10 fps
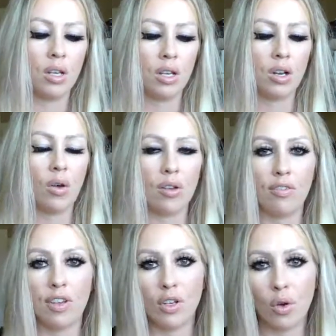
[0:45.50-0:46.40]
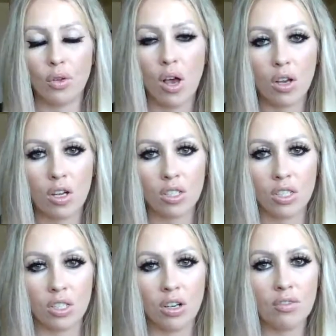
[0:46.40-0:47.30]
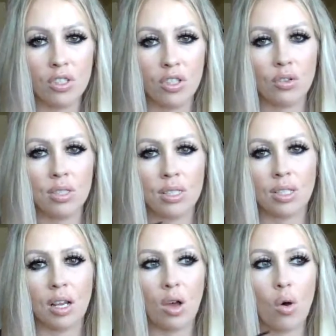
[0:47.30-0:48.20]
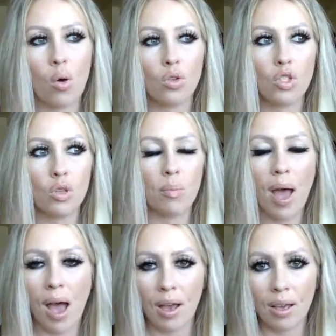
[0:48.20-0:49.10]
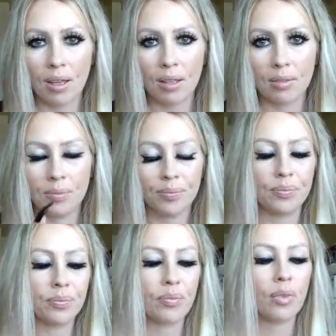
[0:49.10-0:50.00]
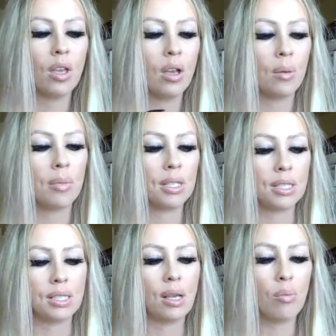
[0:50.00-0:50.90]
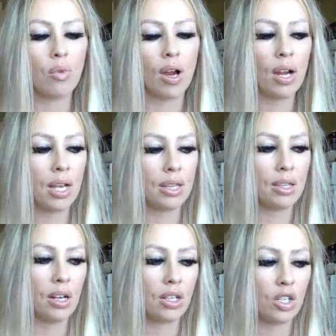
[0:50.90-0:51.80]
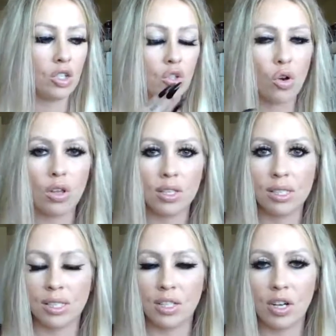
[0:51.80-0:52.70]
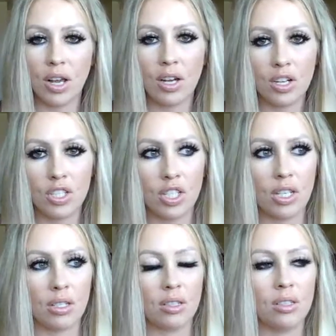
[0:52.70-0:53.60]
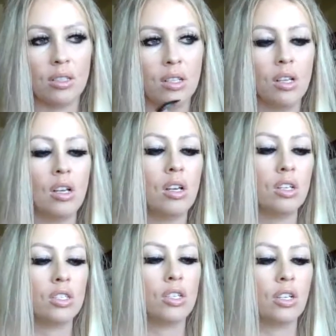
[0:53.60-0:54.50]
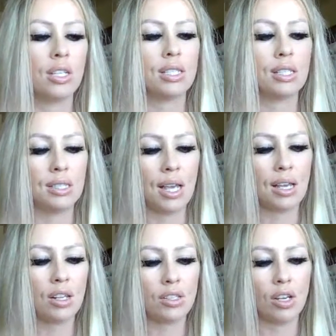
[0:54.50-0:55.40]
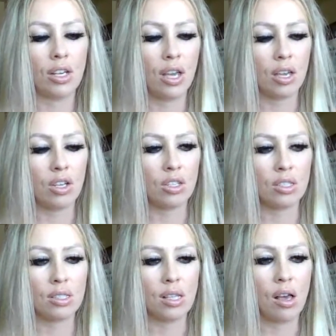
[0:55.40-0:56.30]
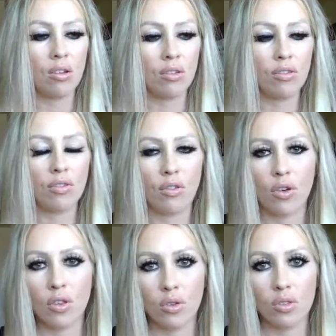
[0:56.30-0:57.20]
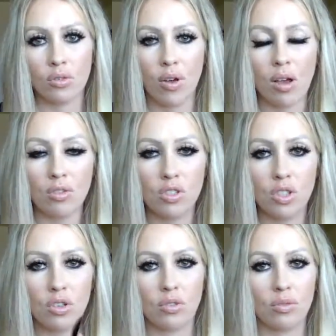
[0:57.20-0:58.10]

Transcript: You know, if it no longer serves you, it's going to hold you back. But somewhere in there, control is in your energy. So you need to take a look at yourself or those around you.